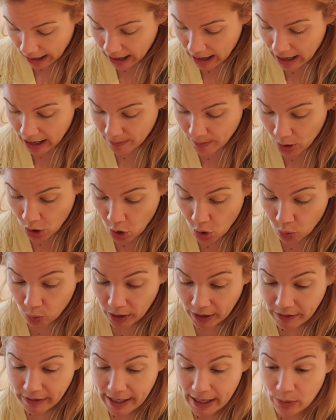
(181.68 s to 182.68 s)
um,
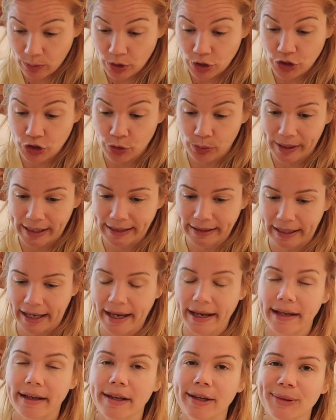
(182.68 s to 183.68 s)
where they were doing
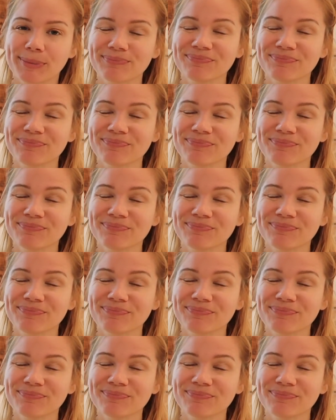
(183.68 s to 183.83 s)
like